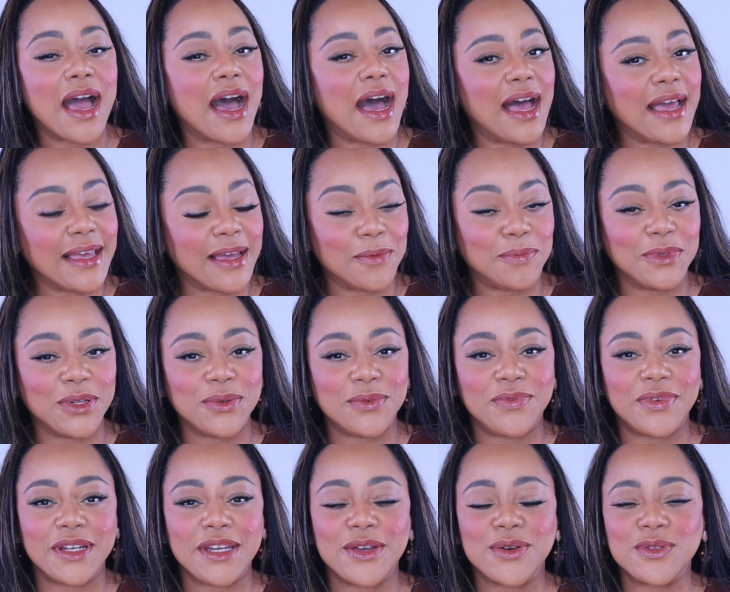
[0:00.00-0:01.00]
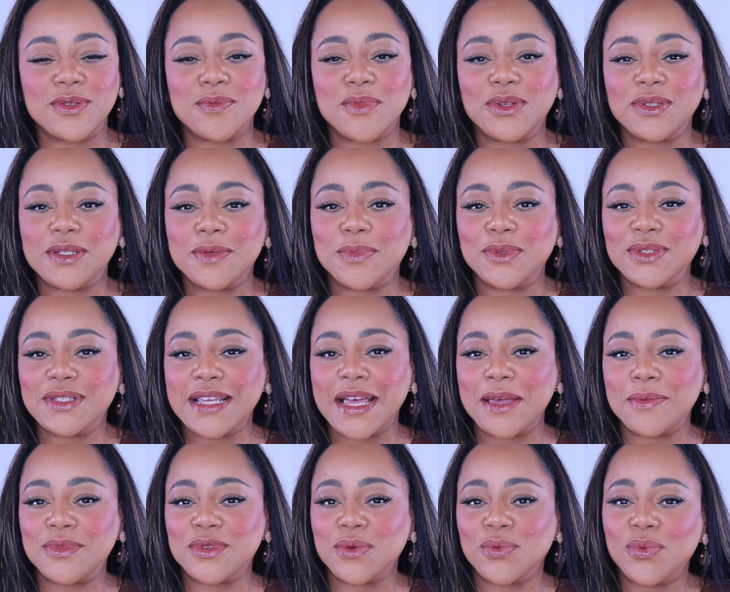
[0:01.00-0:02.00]
I upload videos multiple
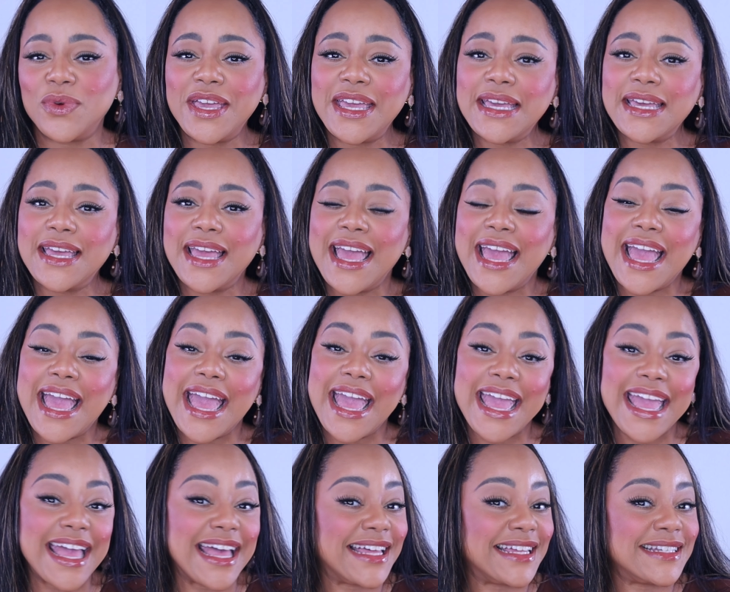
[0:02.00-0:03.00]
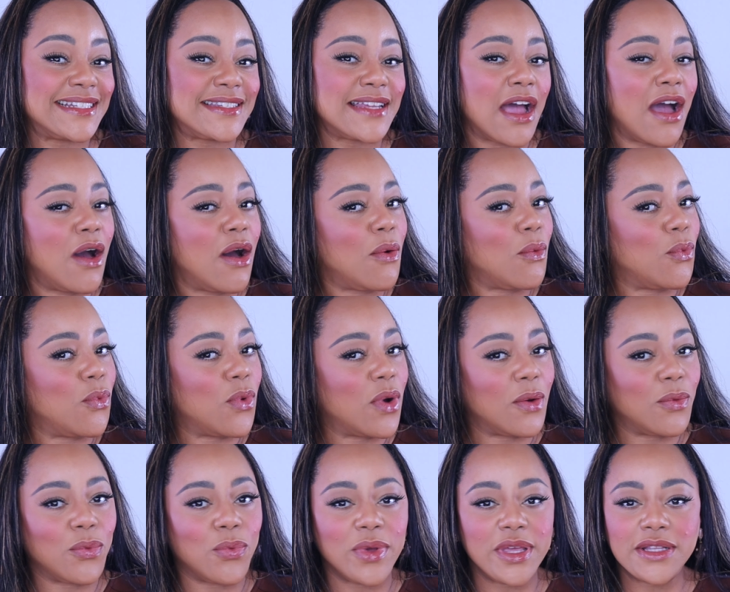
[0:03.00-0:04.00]
times a week, and
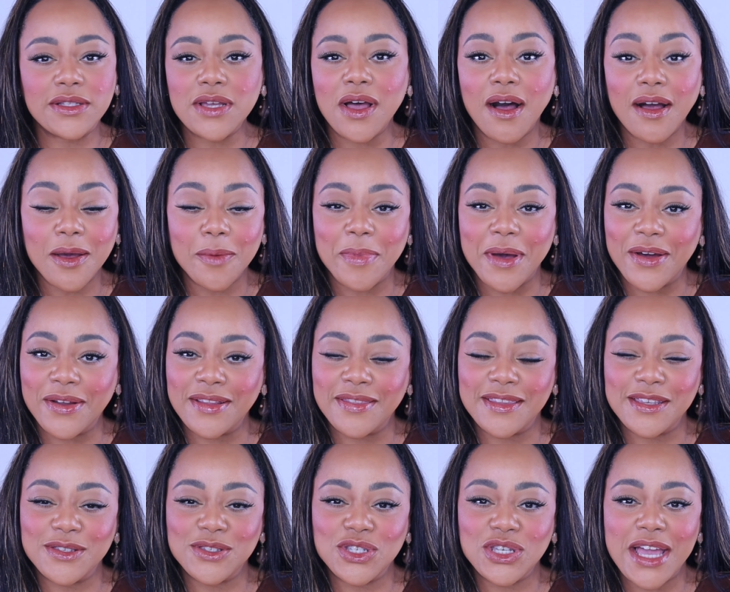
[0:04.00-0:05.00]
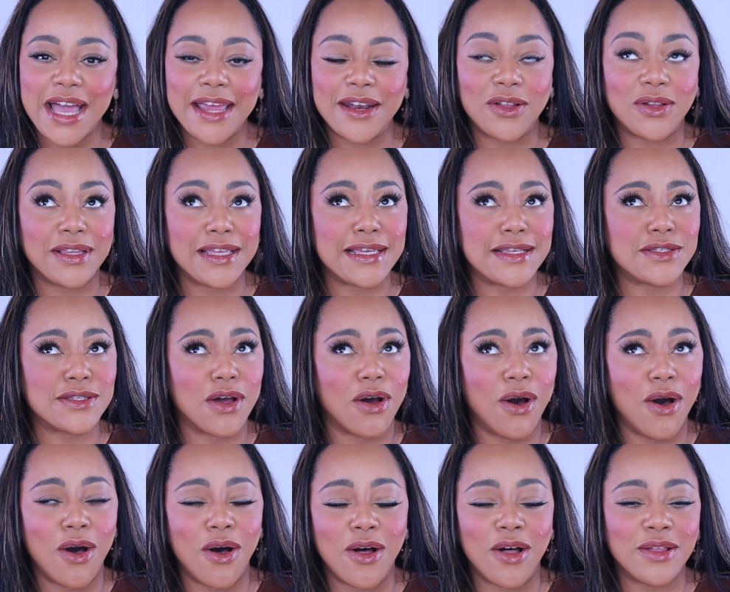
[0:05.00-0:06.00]
what we talk about in this channel is
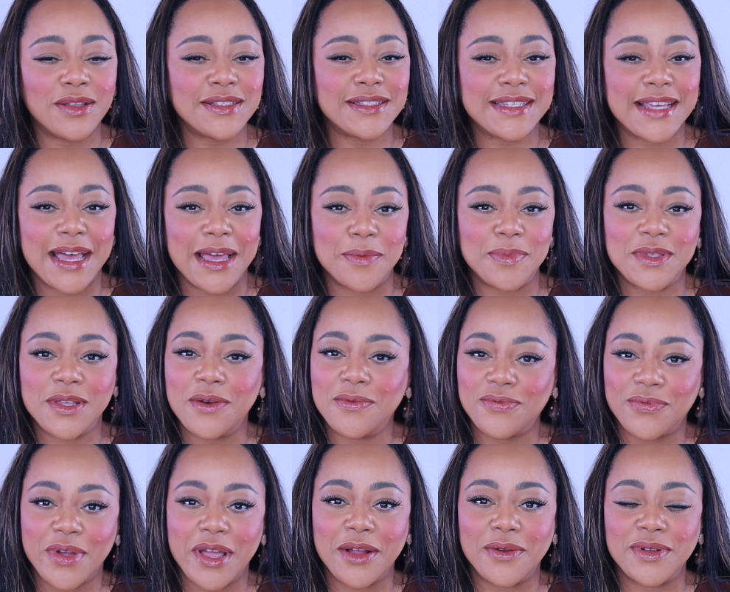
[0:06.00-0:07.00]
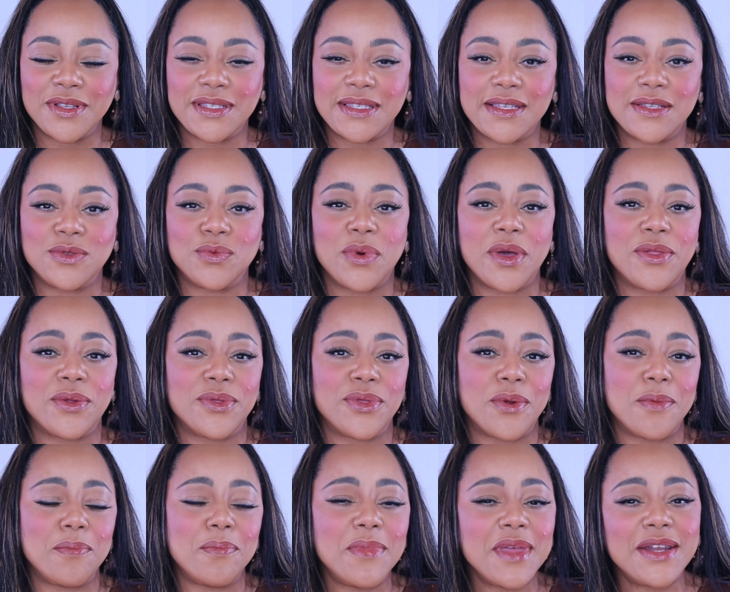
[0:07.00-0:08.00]
all types of fragrances, whether
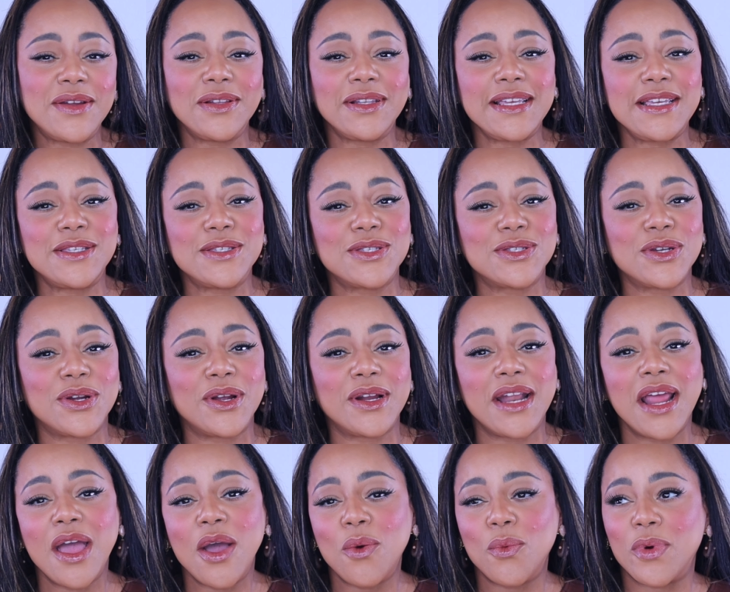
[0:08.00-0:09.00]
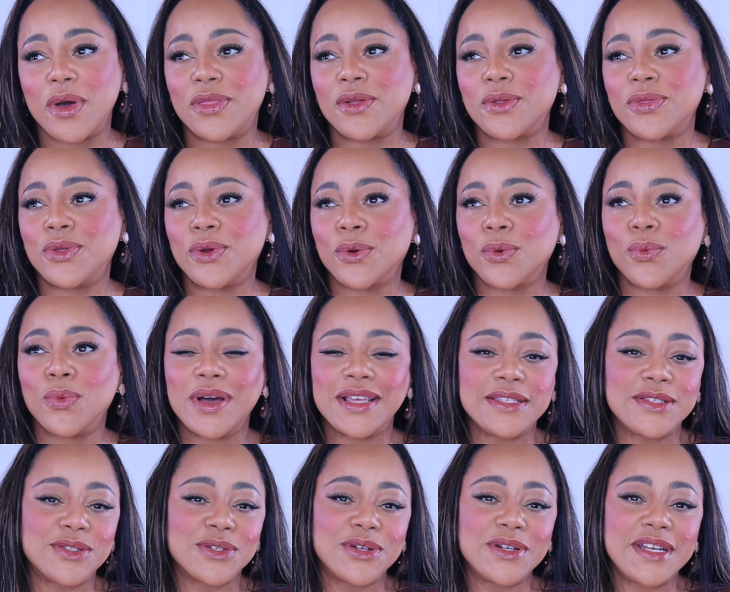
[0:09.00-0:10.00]
they're Middle Eastern, whether they're
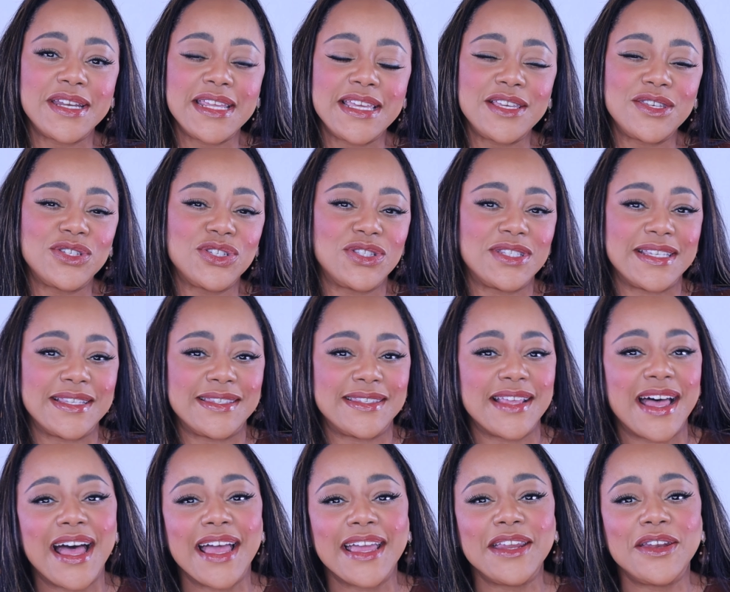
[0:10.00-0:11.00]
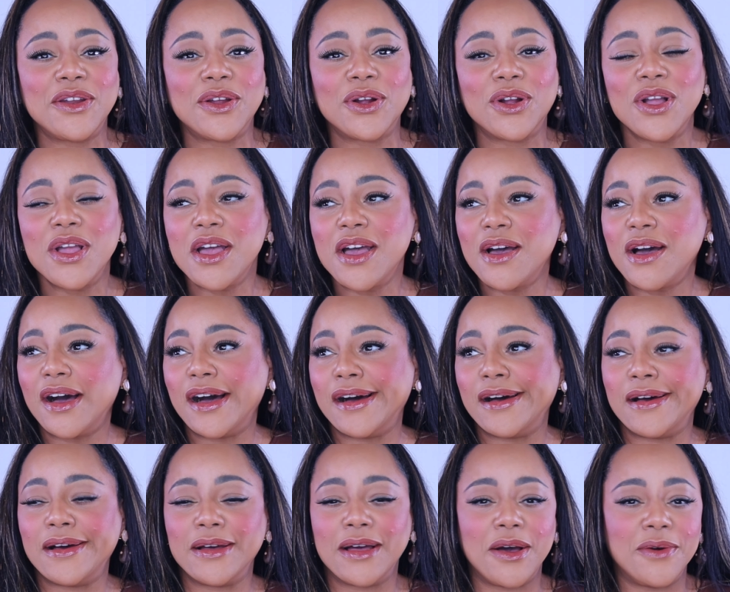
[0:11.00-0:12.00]
Western niche, designer,
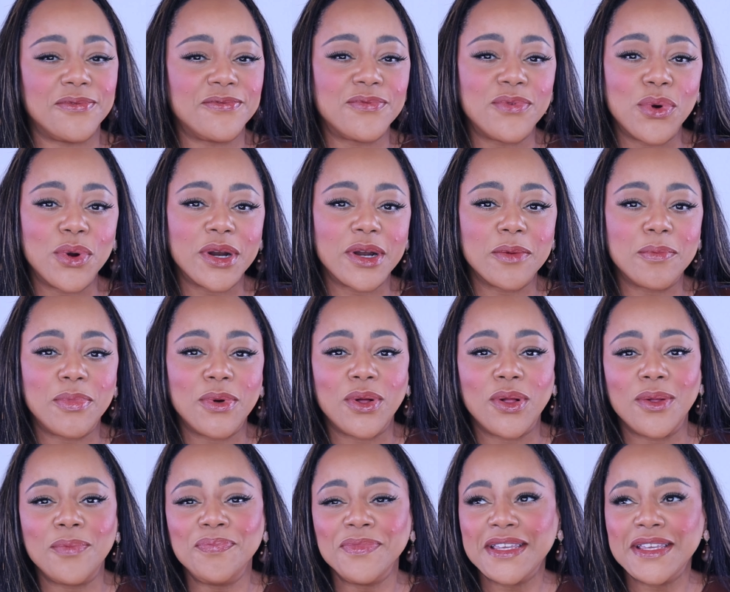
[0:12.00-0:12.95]
affordable,